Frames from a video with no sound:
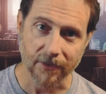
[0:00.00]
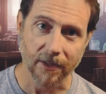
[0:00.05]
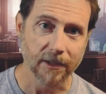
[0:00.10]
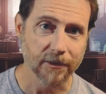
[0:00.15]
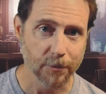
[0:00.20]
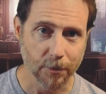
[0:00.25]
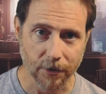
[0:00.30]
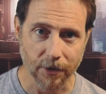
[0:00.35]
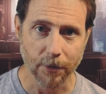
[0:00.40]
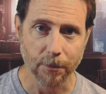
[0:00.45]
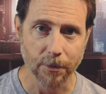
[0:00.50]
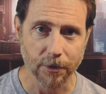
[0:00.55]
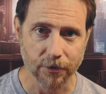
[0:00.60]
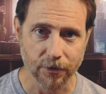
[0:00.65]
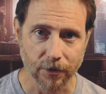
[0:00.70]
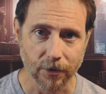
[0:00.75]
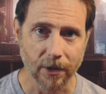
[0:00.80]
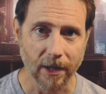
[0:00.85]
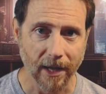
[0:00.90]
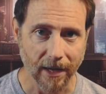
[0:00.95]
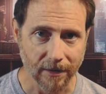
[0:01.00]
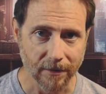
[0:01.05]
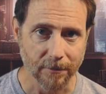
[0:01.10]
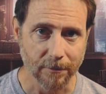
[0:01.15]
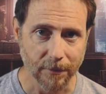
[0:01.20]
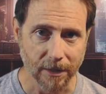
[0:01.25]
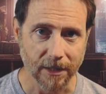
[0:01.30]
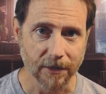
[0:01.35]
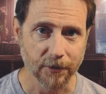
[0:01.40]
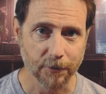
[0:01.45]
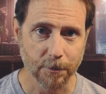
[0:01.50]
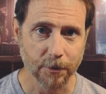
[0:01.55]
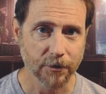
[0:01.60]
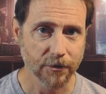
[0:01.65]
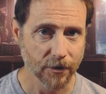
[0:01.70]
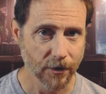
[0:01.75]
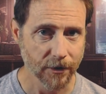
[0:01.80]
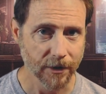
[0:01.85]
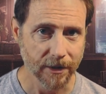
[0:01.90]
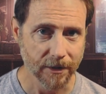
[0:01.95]
That's what the original Latin means.
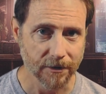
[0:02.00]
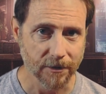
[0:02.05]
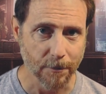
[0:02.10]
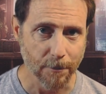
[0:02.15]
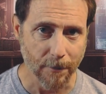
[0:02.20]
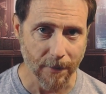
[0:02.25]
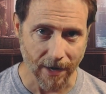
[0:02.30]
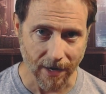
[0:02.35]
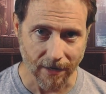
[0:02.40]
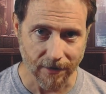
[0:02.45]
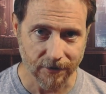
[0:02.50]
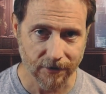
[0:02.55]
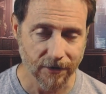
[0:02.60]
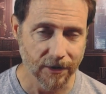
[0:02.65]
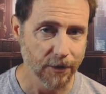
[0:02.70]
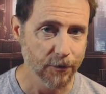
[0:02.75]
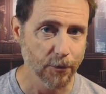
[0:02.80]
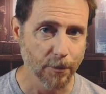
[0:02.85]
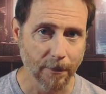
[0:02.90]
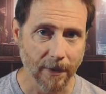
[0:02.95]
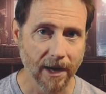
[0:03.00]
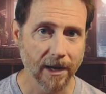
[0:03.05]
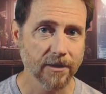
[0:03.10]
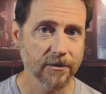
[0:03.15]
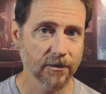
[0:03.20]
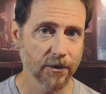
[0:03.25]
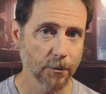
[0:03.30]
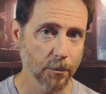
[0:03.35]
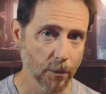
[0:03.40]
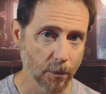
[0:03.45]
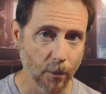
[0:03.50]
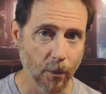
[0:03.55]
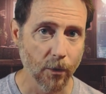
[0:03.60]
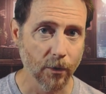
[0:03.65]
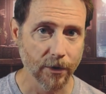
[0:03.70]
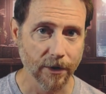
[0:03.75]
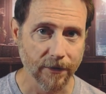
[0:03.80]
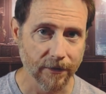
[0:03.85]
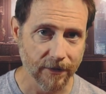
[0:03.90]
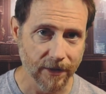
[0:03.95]
Persona is a mask. These are masks that were
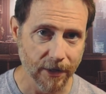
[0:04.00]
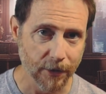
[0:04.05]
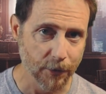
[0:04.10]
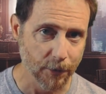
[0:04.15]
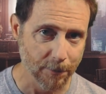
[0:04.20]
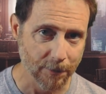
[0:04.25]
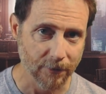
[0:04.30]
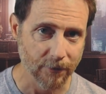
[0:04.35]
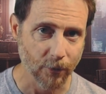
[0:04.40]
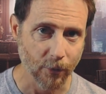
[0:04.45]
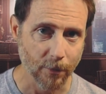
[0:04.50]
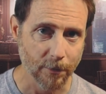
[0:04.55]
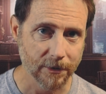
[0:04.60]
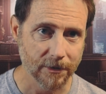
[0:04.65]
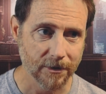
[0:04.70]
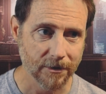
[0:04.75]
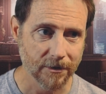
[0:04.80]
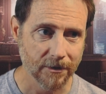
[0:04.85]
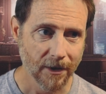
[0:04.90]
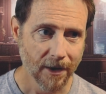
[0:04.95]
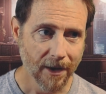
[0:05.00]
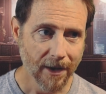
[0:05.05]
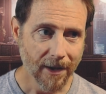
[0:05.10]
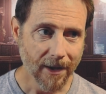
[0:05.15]
worn in theater performances.